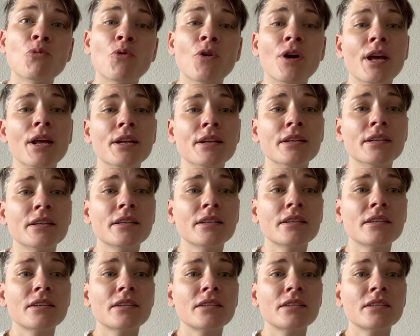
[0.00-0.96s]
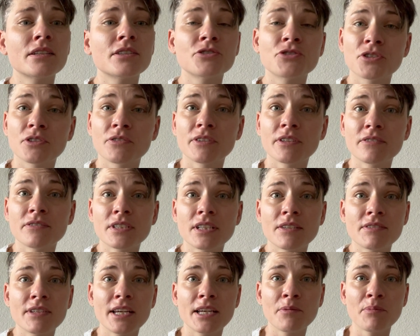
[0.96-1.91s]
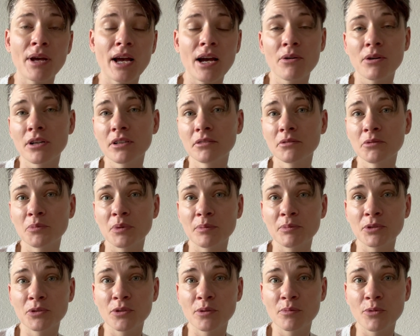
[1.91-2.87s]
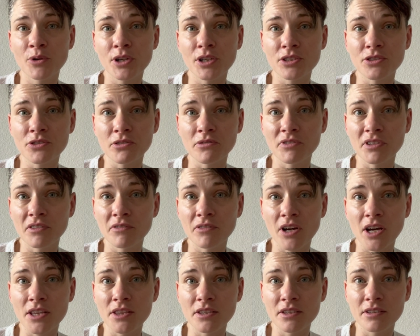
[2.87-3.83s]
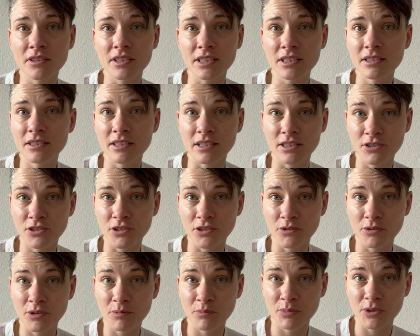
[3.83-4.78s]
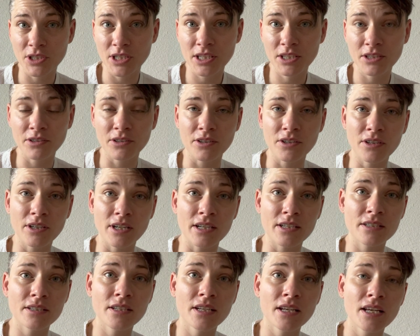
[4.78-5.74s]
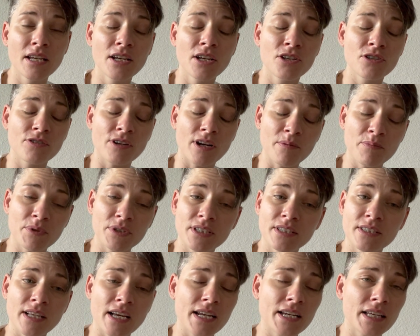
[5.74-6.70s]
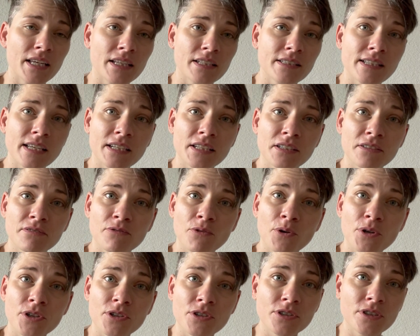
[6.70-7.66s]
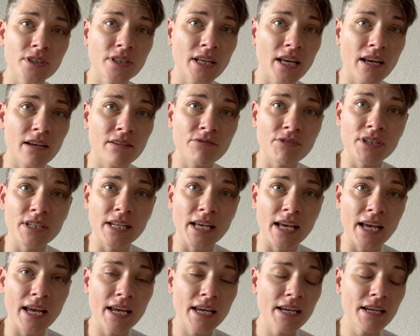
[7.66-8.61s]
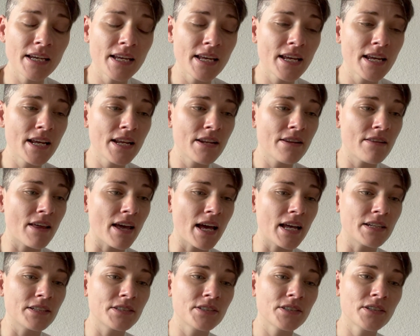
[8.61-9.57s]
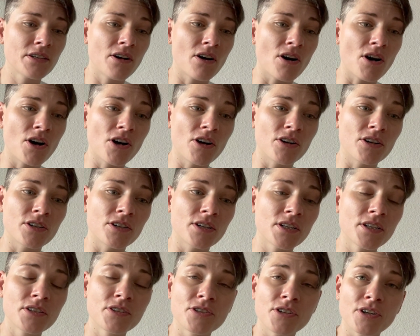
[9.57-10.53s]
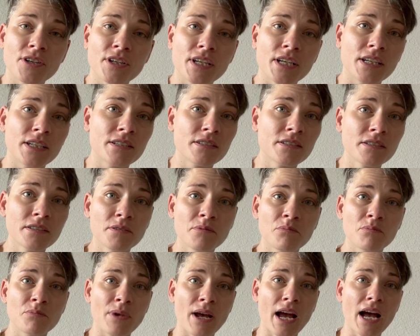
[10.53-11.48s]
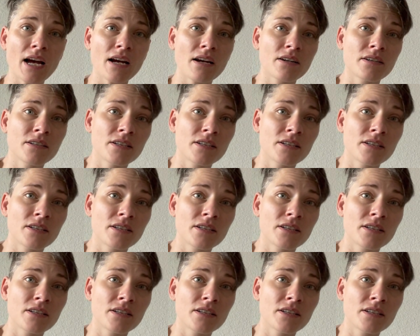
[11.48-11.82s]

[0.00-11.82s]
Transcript: when conservatives have taken power, people who are more conservative on this issue in particular, and Trump is signing executive orders every day that are turning back